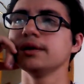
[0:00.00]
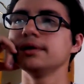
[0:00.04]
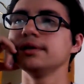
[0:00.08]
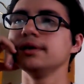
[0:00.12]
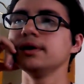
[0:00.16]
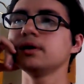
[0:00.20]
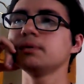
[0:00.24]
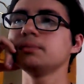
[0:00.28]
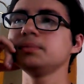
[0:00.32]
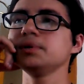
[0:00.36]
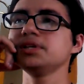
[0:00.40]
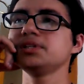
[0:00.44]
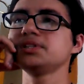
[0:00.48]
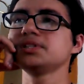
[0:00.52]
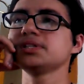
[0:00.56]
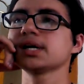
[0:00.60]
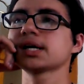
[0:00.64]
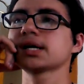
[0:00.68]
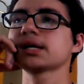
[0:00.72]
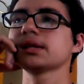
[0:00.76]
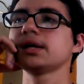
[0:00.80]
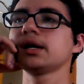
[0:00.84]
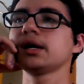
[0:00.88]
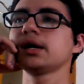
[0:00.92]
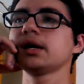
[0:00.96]
they'll be
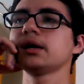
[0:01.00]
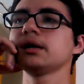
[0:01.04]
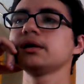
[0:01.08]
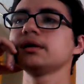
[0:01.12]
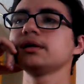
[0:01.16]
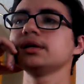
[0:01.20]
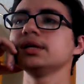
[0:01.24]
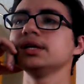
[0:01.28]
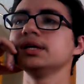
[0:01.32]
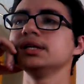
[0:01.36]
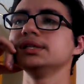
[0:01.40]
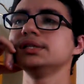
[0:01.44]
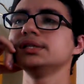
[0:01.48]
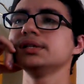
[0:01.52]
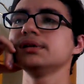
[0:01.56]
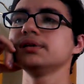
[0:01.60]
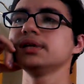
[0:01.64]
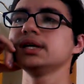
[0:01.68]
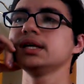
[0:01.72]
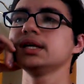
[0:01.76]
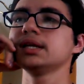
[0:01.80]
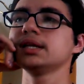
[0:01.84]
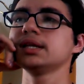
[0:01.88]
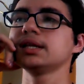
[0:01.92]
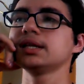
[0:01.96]
stuck there until
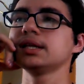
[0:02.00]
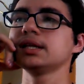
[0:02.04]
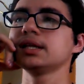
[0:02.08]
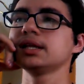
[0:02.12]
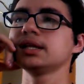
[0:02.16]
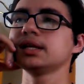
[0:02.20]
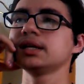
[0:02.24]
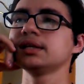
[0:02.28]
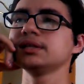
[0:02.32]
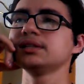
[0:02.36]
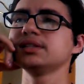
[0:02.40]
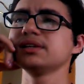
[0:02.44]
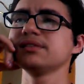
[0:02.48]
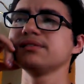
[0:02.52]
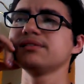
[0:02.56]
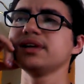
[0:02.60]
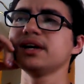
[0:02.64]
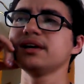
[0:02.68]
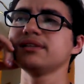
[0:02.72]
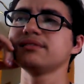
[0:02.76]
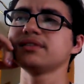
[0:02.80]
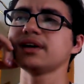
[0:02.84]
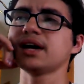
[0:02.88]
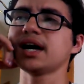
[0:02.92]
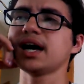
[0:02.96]

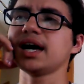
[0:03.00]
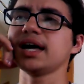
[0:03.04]
they've